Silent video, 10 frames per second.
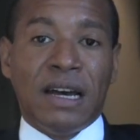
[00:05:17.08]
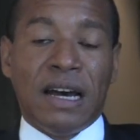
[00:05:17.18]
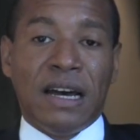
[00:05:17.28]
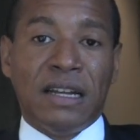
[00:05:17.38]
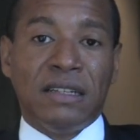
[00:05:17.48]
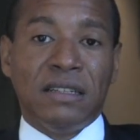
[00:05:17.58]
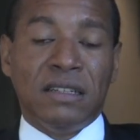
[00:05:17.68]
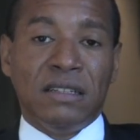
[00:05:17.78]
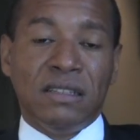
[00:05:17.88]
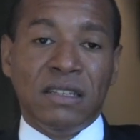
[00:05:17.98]
and
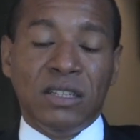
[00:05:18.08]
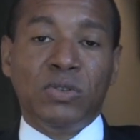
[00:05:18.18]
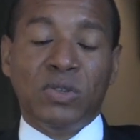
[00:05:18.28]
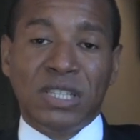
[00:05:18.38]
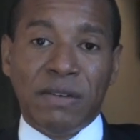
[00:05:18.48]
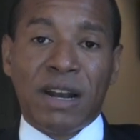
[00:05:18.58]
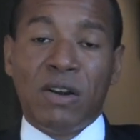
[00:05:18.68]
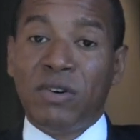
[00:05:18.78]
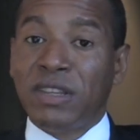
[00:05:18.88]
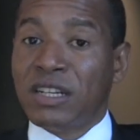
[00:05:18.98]
it took
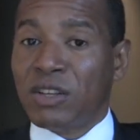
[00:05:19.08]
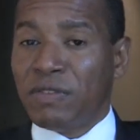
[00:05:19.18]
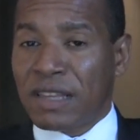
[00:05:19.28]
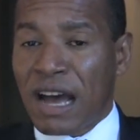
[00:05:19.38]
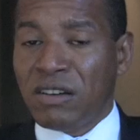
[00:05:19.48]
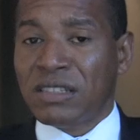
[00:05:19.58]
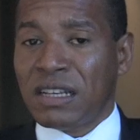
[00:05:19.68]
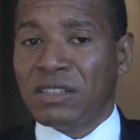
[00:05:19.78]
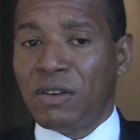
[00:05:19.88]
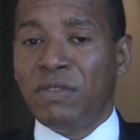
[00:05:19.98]
several hundreds of
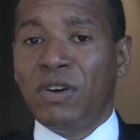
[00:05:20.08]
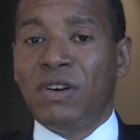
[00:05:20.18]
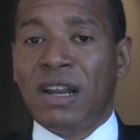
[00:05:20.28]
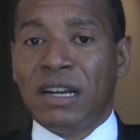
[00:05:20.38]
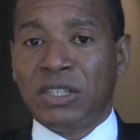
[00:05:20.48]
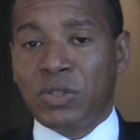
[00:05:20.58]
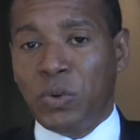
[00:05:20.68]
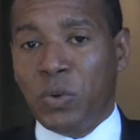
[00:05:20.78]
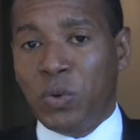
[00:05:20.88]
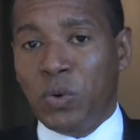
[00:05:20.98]
thousands of dollars
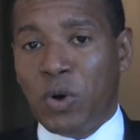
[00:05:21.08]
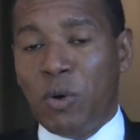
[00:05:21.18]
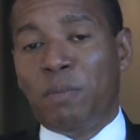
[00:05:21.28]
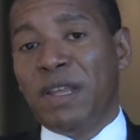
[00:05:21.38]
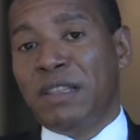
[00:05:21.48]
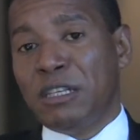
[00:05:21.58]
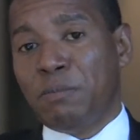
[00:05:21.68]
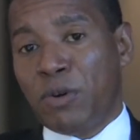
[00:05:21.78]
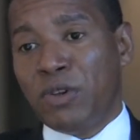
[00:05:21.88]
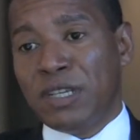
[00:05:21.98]
to complete this
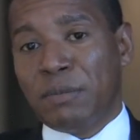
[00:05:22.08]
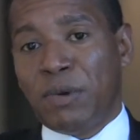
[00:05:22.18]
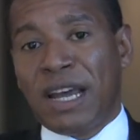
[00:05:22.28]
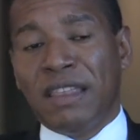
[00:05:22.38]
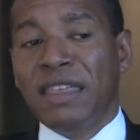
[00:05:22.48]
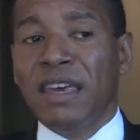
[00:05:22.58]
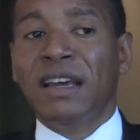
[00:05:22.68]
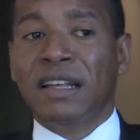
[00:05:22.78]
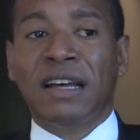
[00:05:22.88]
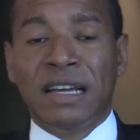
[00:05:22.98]
project, but I
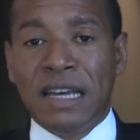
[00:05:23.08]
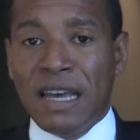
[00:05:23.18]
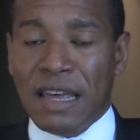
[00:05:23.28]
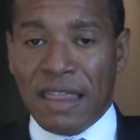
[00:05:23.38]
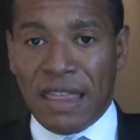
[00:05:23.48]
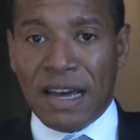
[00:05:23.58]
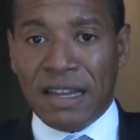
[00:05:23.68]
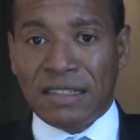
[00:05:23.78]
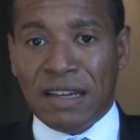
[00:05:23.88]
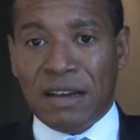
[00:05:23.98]
think
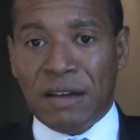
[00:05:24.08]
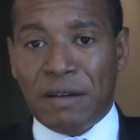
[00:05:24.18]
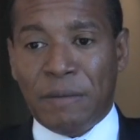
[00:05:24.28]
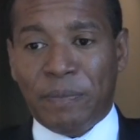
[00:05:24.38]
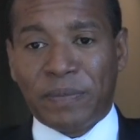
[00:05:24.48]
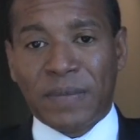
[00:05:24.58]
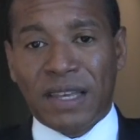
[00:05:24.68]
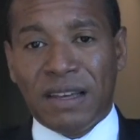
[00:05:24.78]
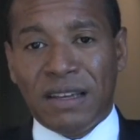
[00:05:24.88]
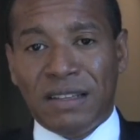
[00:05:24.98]
that
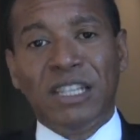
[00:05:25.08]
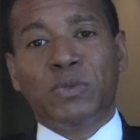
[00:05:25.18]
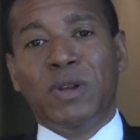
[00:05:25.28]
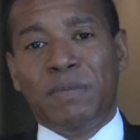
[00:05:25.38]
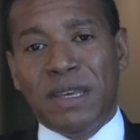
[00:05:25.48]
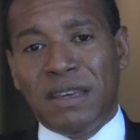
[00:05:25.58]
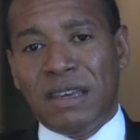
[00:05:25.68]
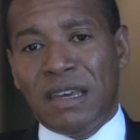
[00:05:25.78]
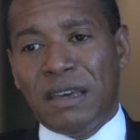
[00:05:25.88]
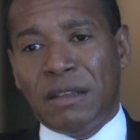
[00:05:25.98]
this will
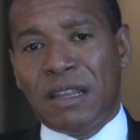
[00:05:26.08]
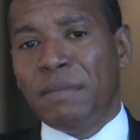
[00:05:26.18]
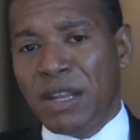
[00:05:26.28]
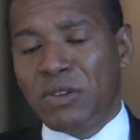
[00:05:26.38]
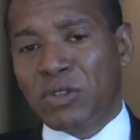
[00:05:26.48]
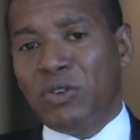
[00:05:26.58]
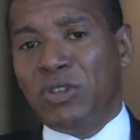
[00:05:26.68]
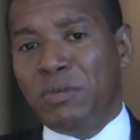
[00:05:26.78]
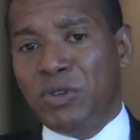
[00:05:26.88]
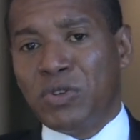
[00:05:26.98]
be a tremendous
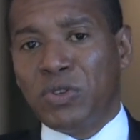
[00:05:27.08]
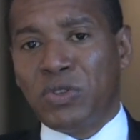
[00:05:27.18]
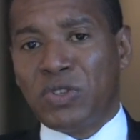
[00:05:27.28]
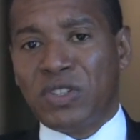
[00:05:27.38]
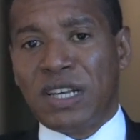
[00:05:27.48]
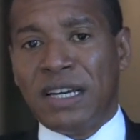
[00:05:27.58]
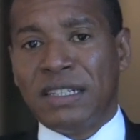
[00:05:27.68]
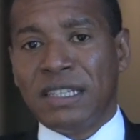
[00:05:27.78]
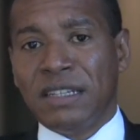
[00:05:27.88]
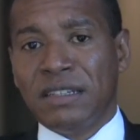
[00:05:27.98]
contribution to
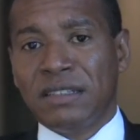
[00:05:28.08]
society.